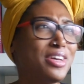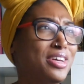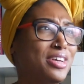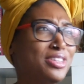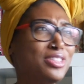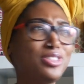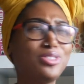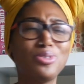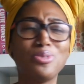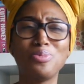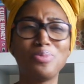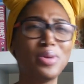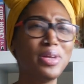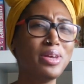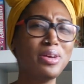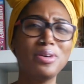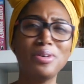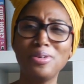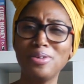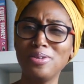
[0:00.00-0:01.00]

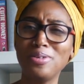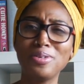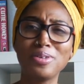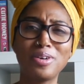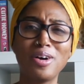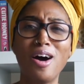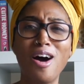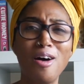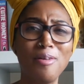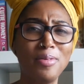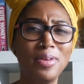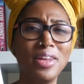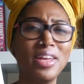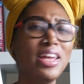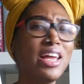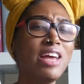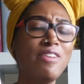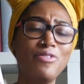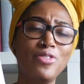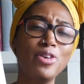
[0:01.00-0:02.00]
surreal
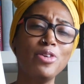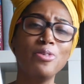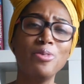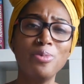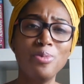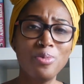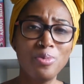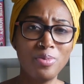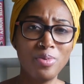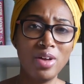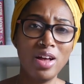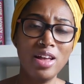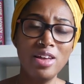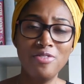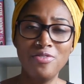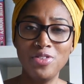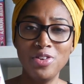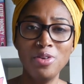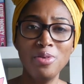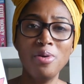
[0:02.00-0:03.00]
comedy. If
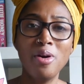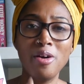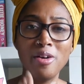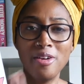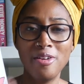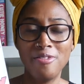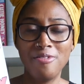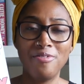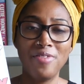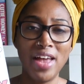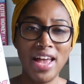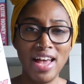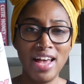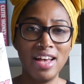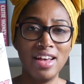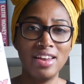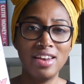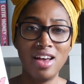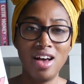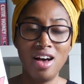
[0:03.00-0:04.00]
you are a
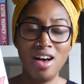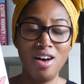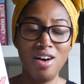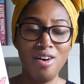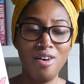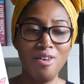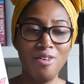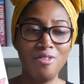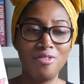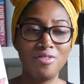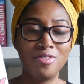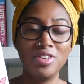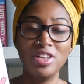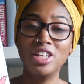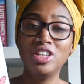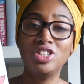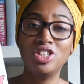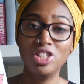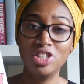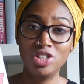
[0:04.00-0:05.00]
fan of
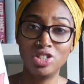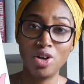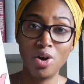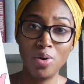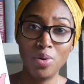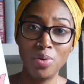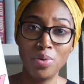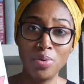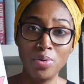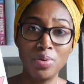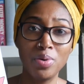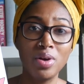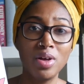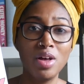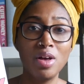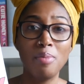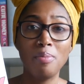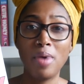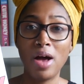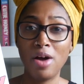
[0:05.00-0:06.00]
Nichijou,
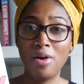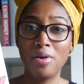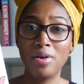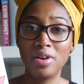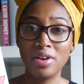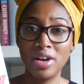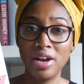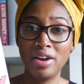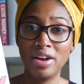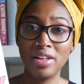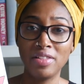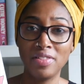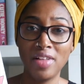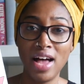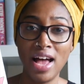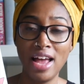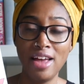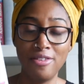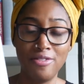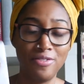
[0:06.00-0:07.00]
My Ordinary
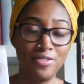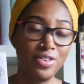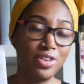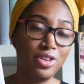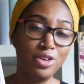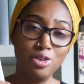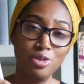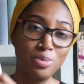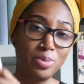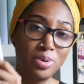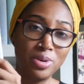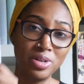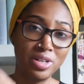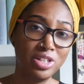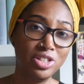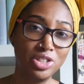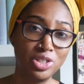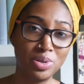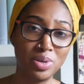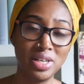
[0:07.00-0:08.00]
Life, you will
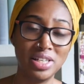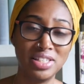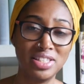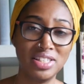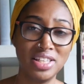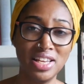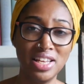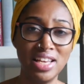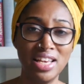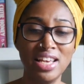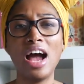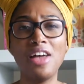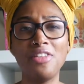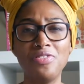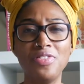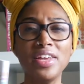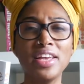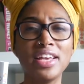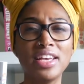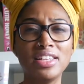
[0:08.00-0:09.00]
enjoy City. I
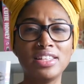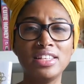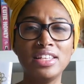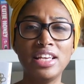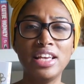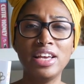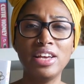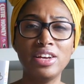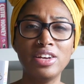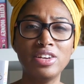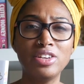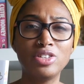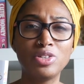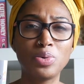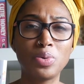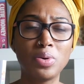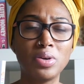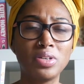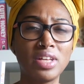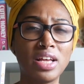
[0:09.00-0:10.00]
think it's geared
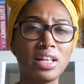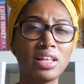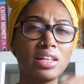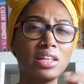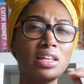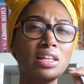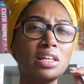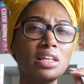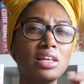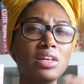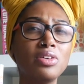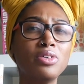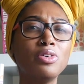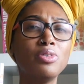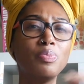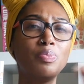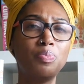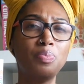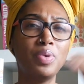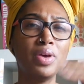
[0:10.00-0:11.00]
towards a little
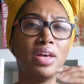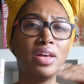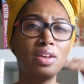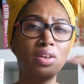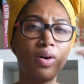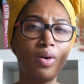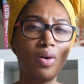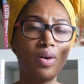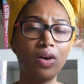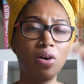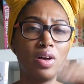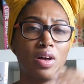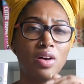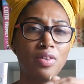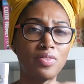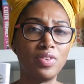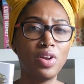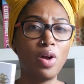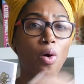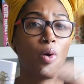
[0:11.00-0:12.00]
bit
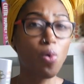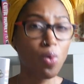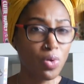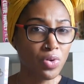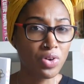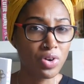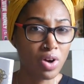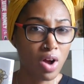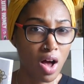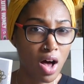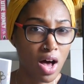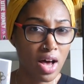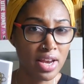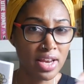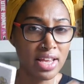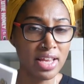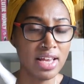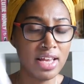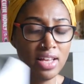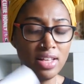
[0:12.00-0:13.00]
of an older
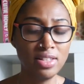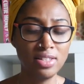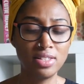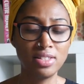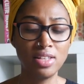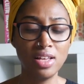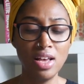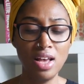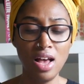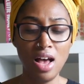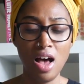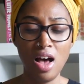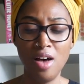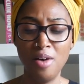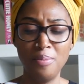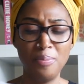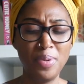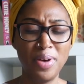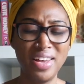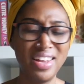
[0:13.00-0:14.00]
audience,
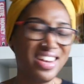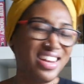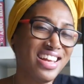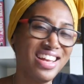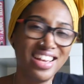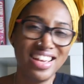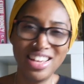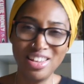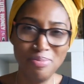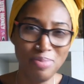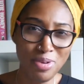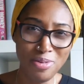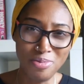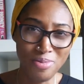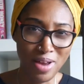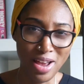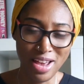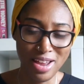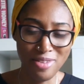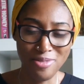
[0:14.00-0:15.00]
but it can be
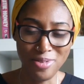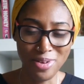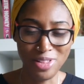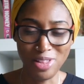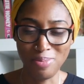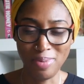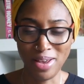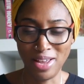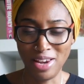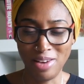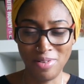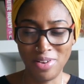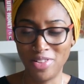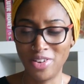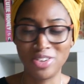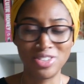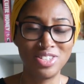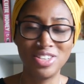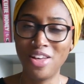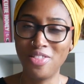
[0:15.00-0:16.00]
read really by anyone.
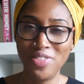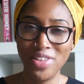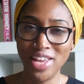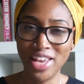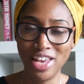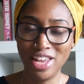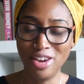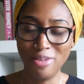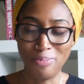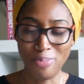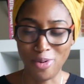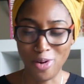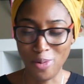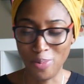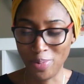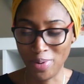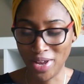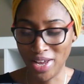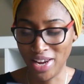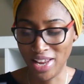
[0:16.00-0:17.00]
There's nothing
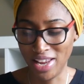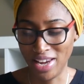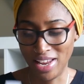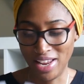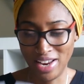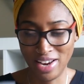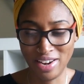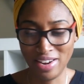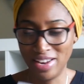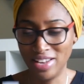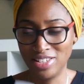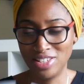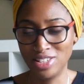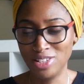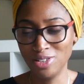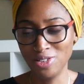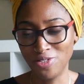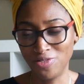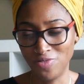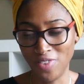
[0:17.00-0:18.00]
inappropriate in here. It's
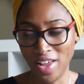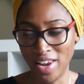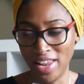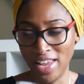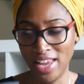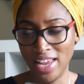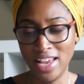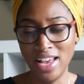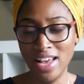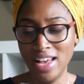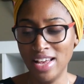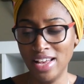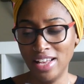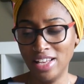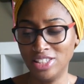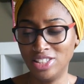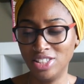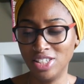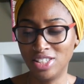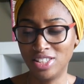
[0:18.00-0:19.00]
still funny.
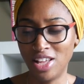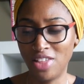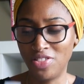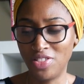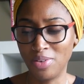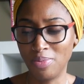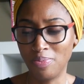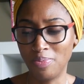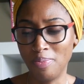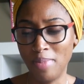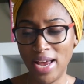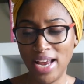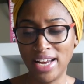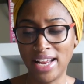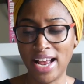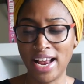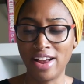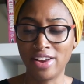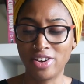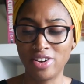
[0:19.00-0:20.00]
It's just that the main
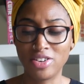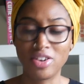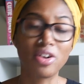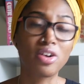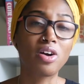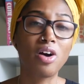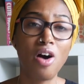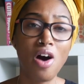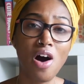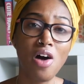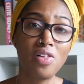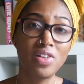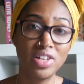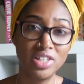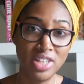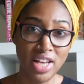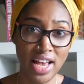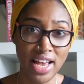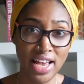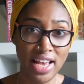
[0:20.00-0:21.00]
characters are
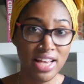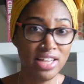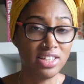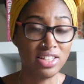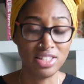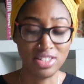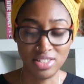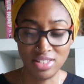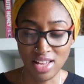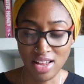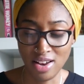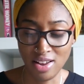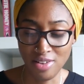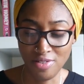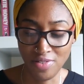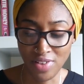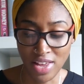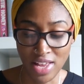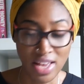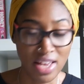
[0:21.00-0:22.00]
college age instead
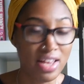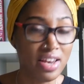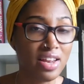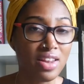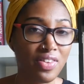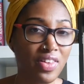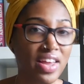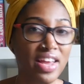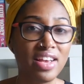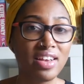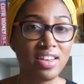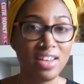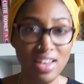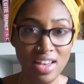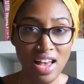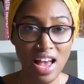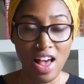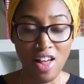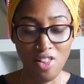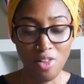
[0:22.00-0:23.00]
of in like
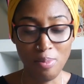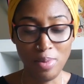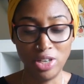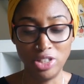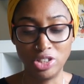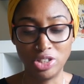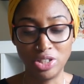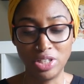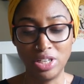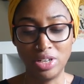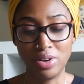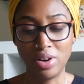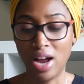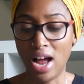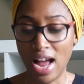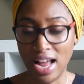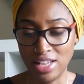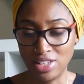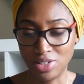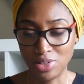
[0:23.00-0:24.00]
elementary or
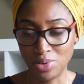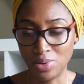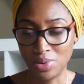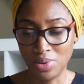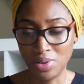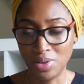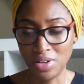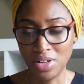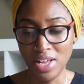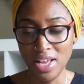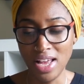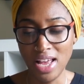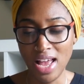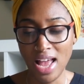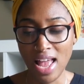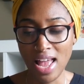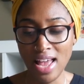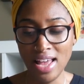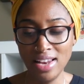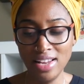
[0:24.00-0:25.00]
high school,
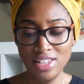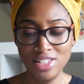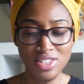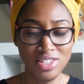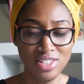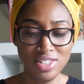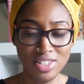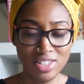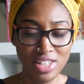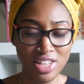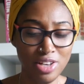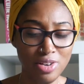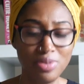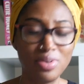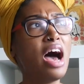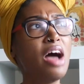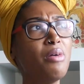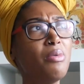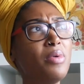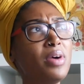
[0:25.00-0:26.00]
and it's just cute.
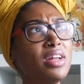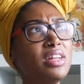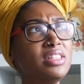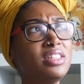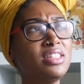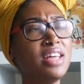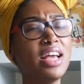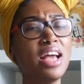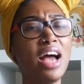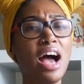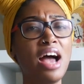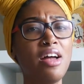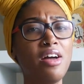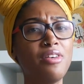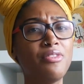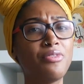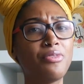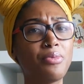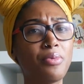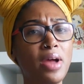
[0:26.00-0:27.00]
I want to say I
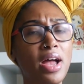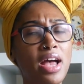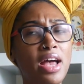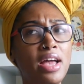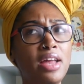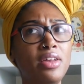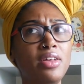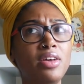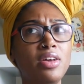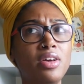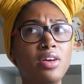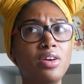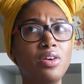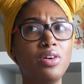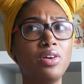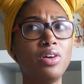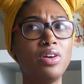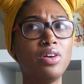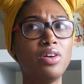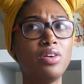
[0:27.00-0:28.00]
have read
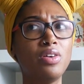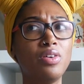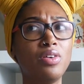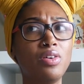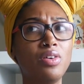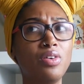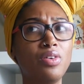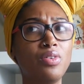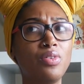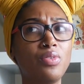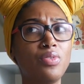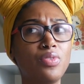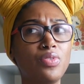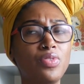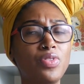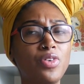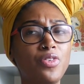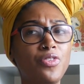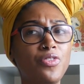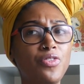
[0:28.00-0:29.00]

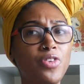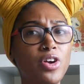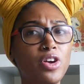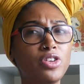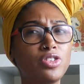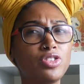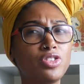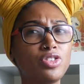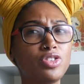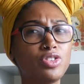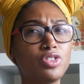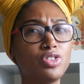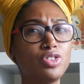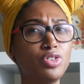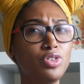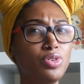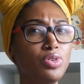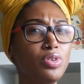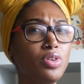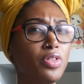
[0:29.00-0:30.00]
the first
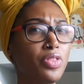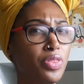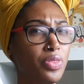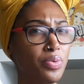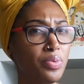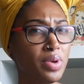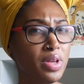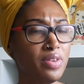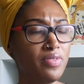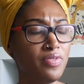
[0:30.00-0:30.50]
2 to 3